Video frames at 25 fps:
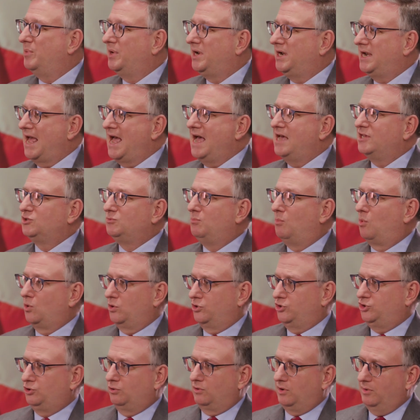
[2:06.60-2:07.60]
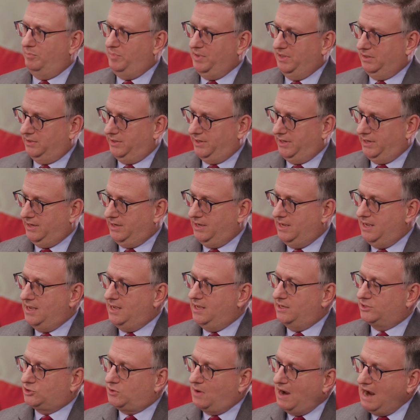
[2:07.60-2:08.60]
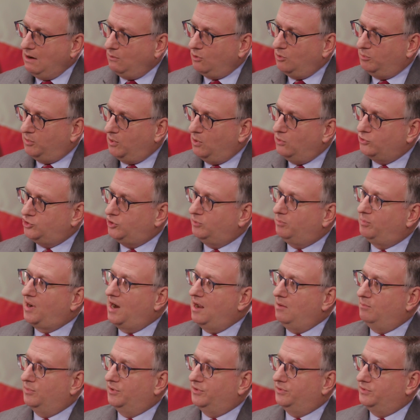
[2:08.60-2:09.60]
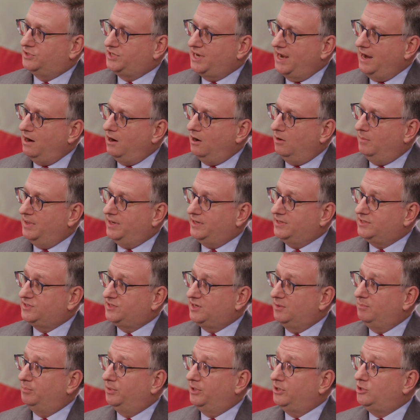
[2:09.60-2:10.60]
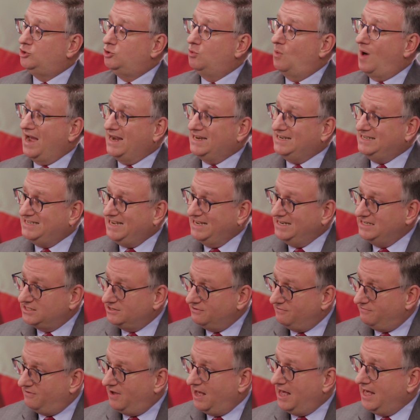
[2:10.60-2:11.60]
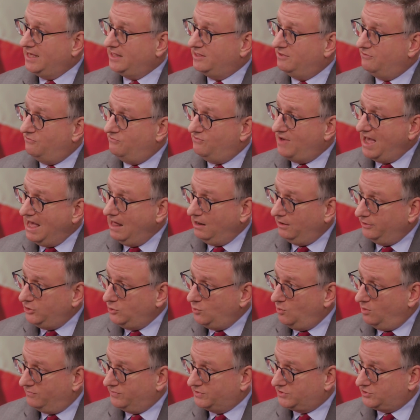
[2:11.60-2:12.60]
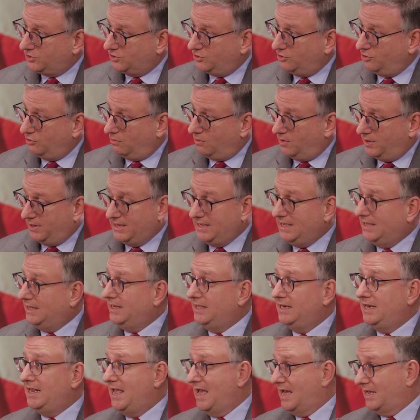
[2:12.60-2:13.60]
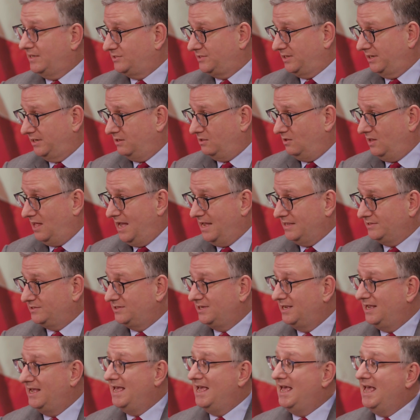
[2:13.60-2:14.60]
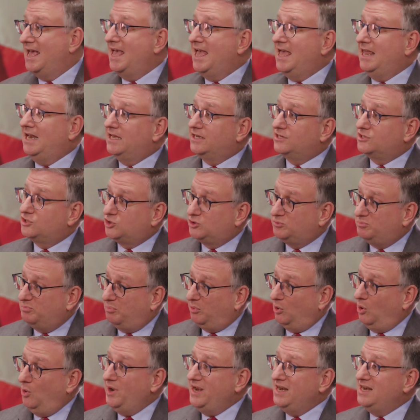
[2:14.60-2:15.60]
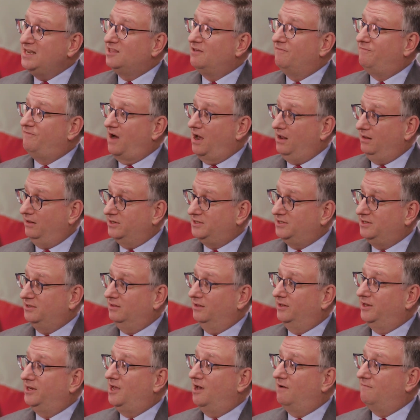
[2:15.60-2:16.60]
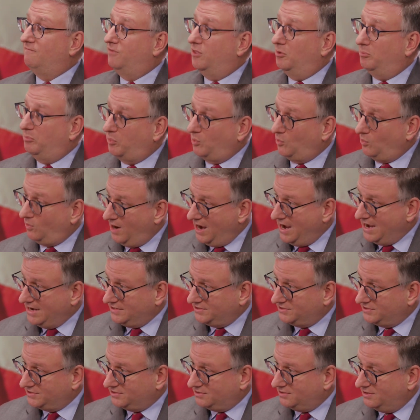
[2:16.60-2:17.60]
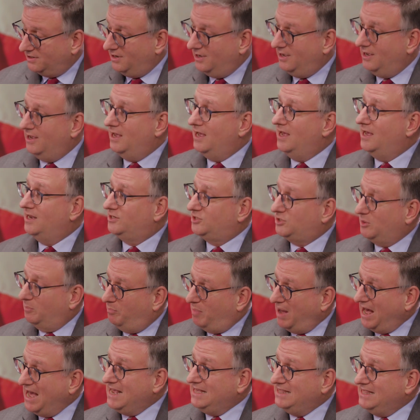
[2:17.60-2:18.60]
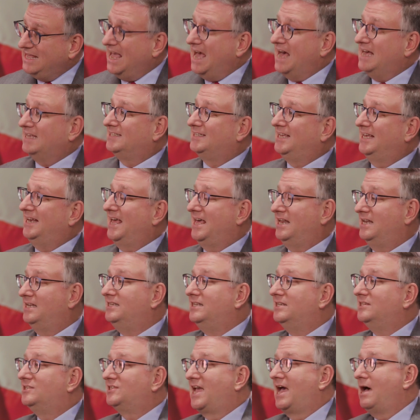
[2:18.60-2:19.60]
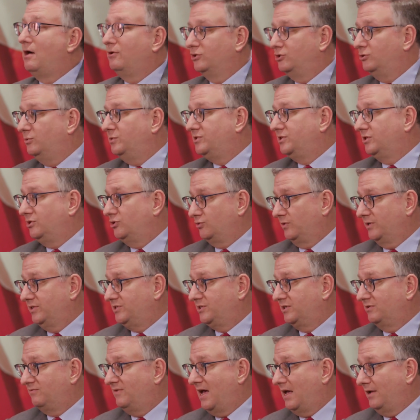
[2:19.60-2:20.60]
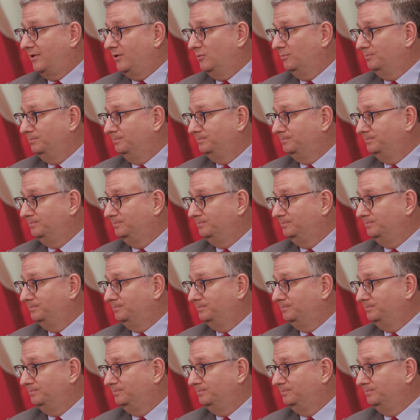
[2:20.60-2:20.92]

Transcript: but it has more durability. So our approach at Brown Brothers Harriman is simply to identify the value of a security in any asset class and exploit the volatility of the price to buy the asset at a discount to its intrinsic value.